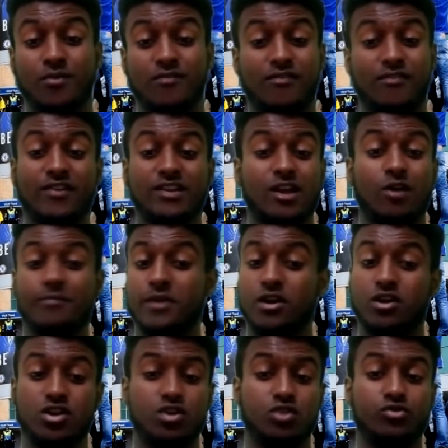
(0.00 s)
I think that would be a
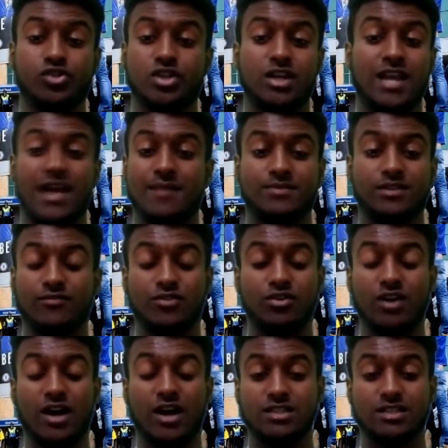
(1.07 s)
huge collapse if you
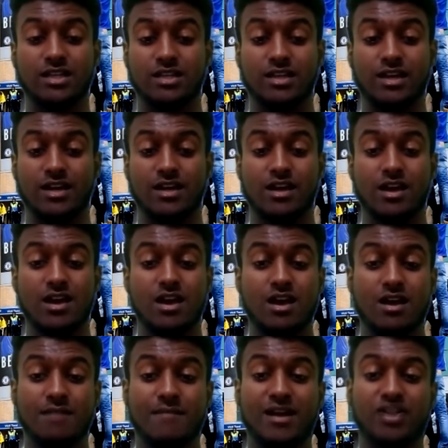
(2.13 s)
guys did it.
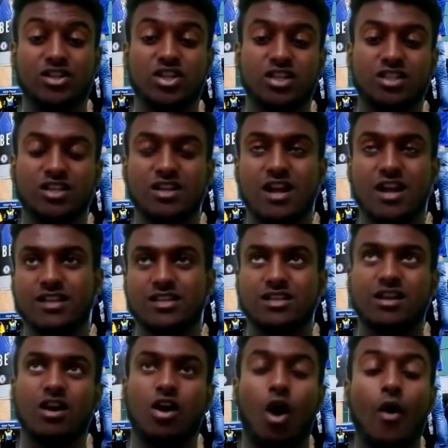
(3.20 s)
Manchester United
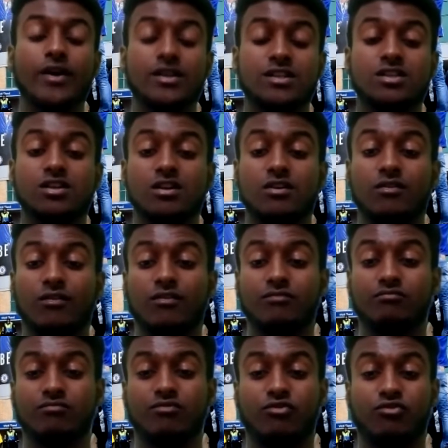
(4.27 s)
are going to
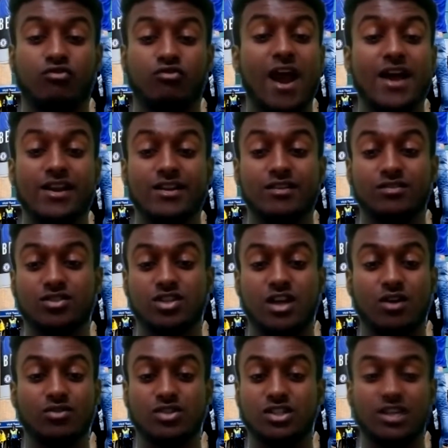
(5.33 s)
threaten
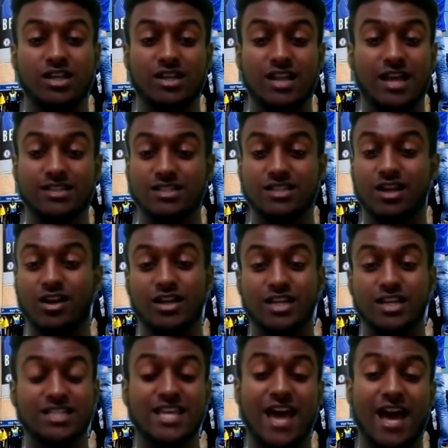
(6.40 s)
Chelsea and Leicester. They're going to
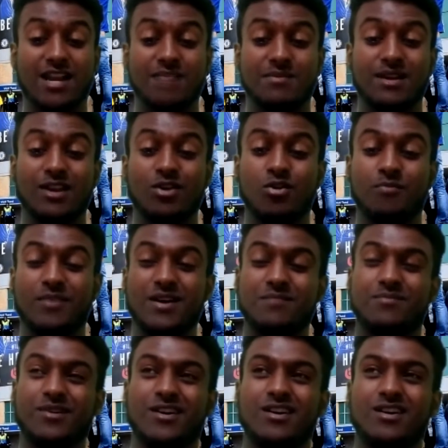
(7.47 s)
scare them a little bit.
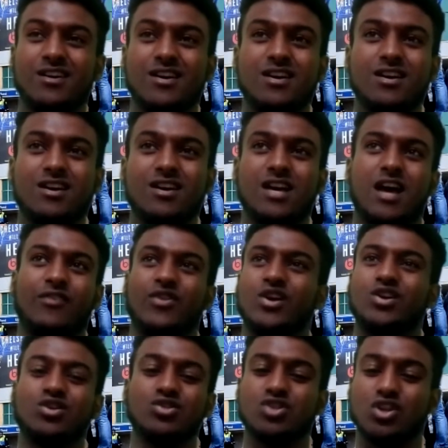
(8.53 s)
But I'll
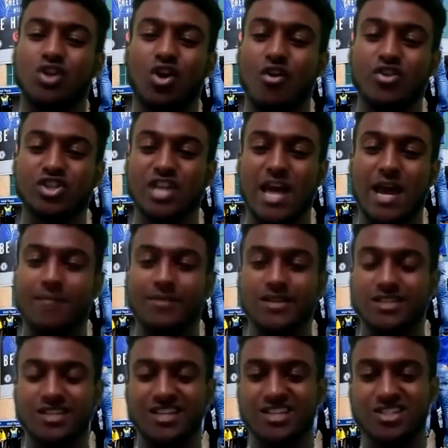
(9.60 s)
use the Norwich game as
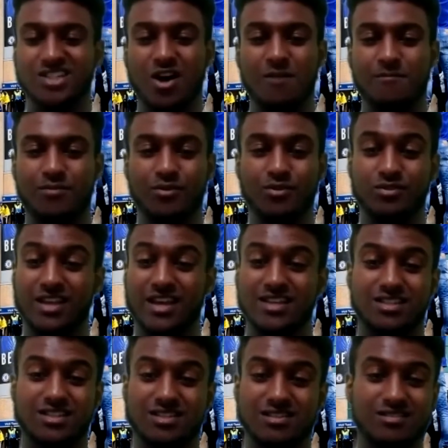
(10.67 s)
an example.
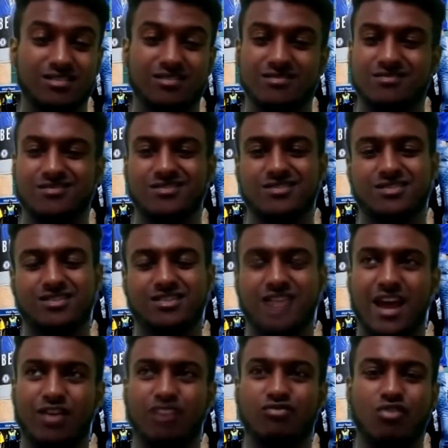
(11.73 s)

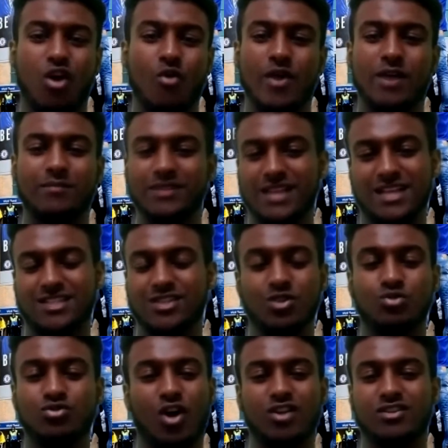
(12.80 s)
They're growing, but they're still
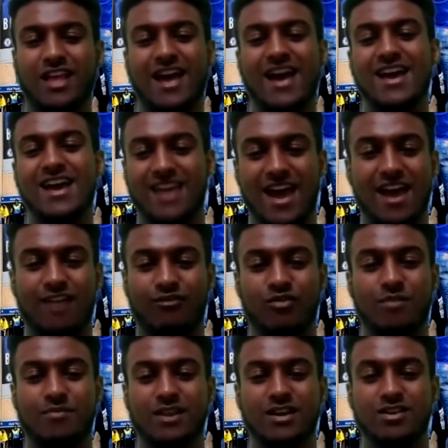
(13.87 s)
not there yet, if we're
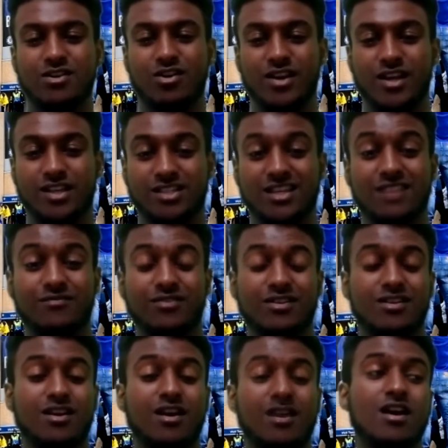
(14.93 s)
being honest. Even
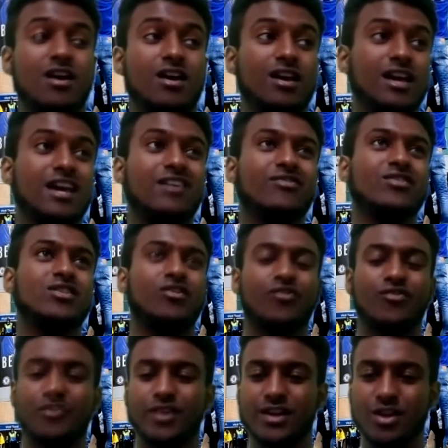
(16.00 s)
the
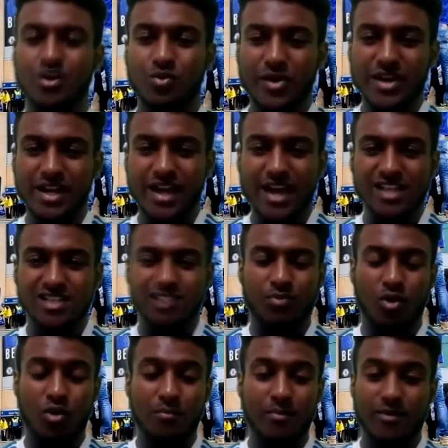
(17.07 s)
3-0 win against
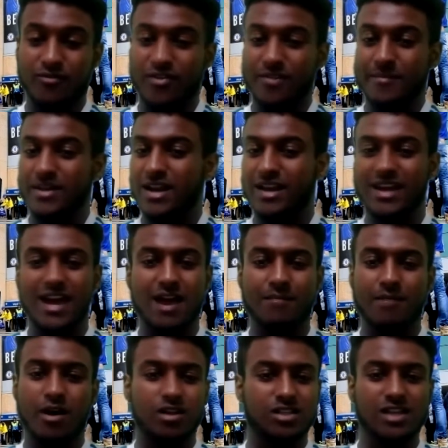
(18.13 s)
Bournemouth, I mean, I get it,
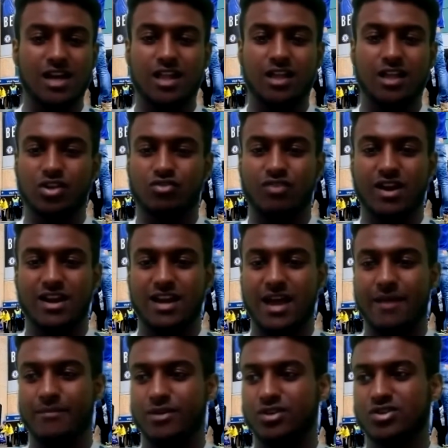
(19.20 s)
Martial had a great game,
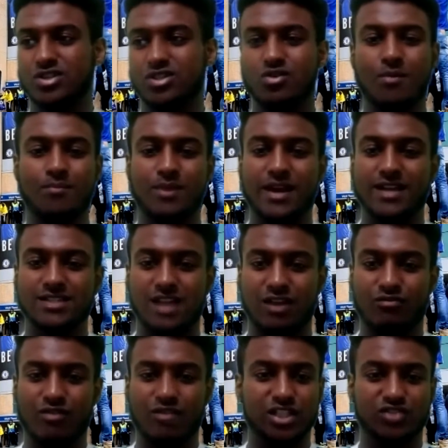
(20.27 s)
but you still have players like
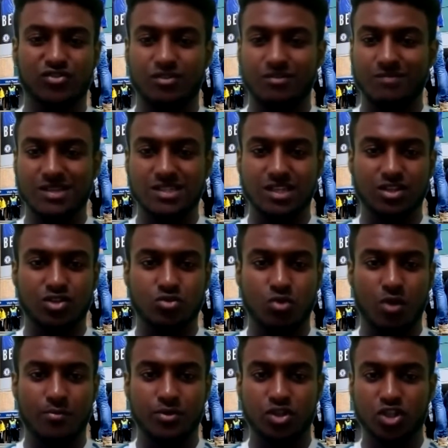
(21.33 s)
Rashford missing 2
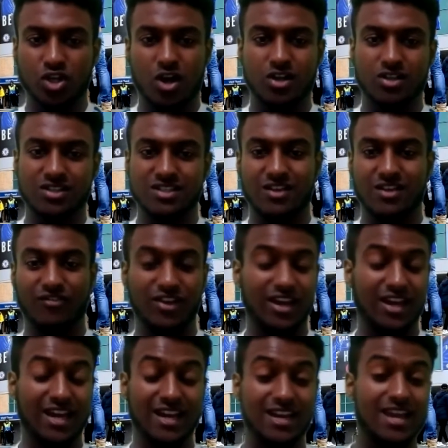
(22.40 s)
open chances. I'm
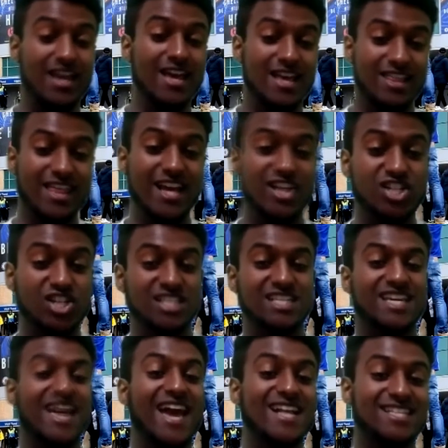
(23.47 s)
thinking they're just
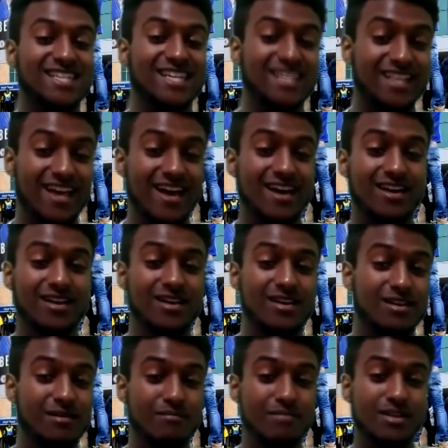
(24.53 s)
getting there,
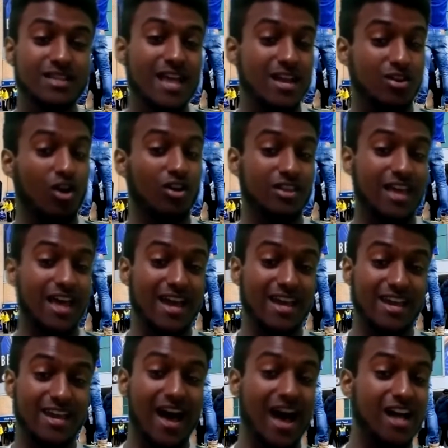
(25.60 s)
but they're not there
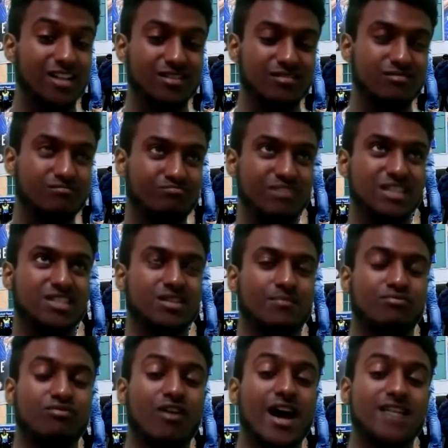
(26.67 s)
yet. I'd be
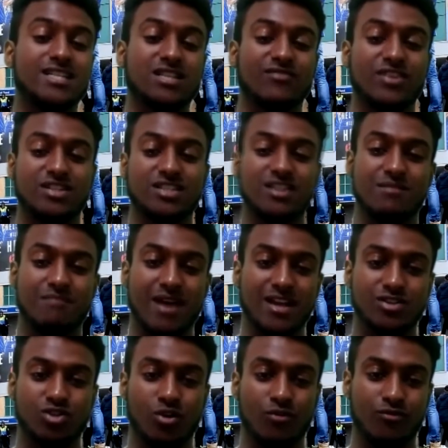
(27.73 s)
surprised if I see them make
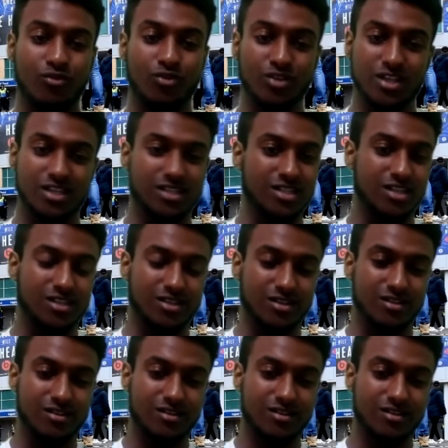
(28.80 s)
top 4 this season.